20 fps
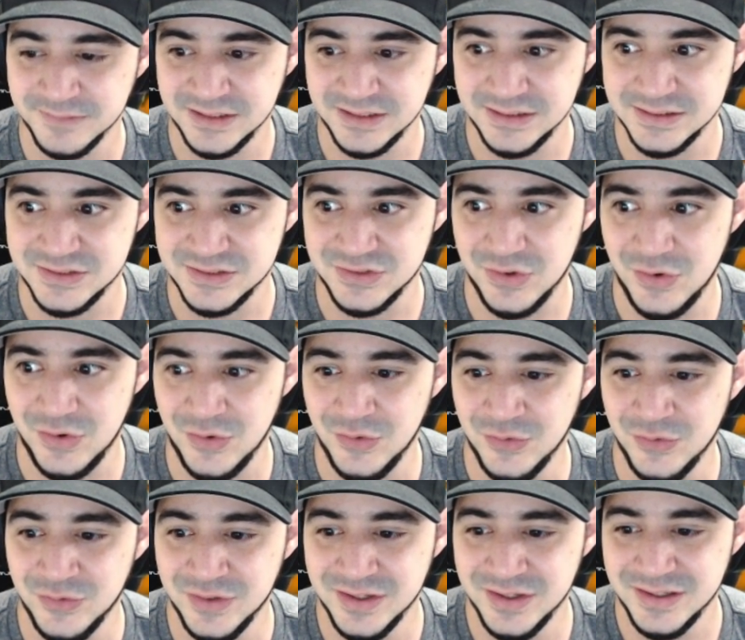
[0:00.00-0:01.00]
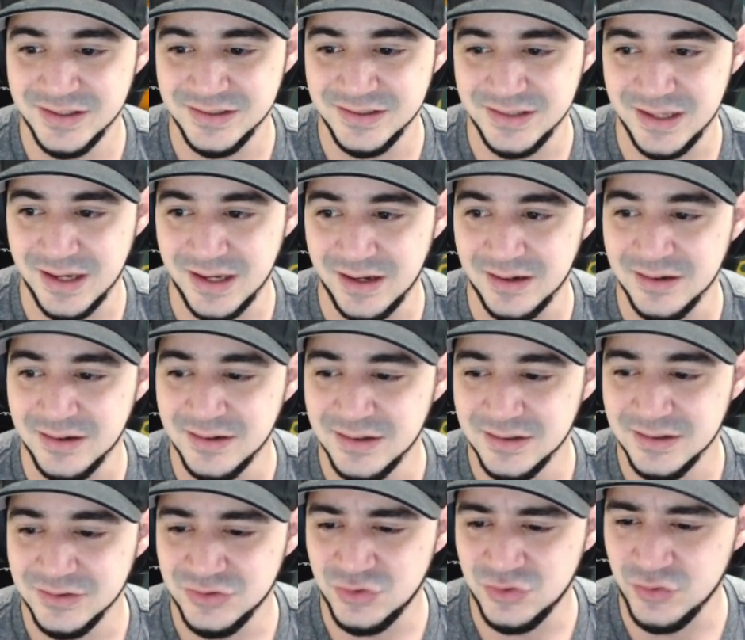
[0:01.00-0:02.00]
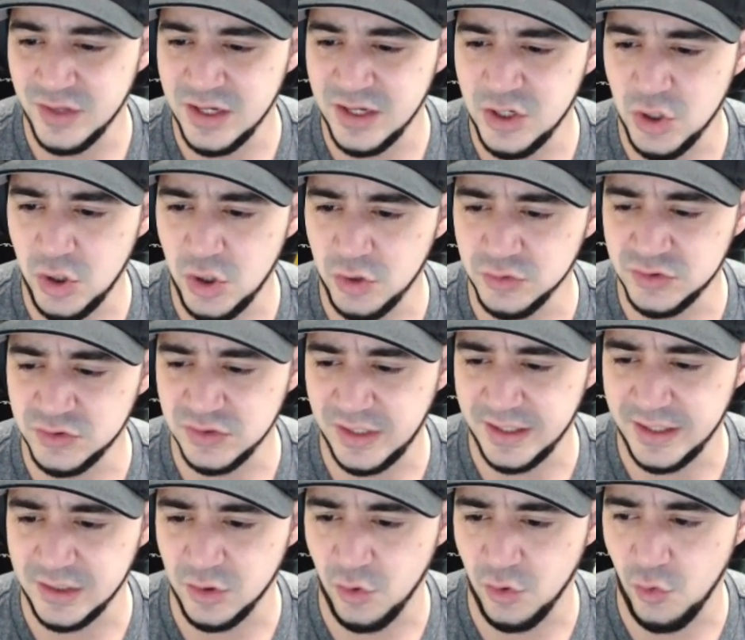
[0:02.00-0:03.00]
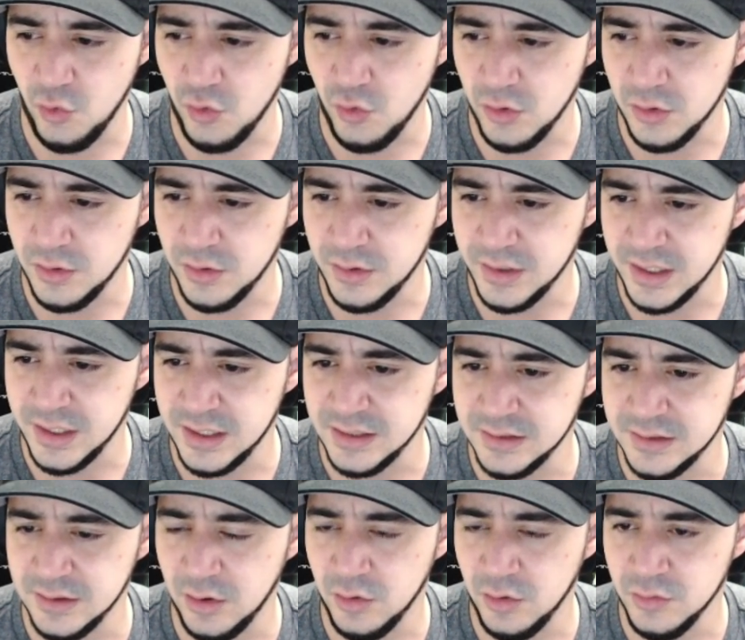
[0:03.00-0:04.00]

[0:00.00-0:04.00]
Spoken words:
So yeah, do they go to like ore and oh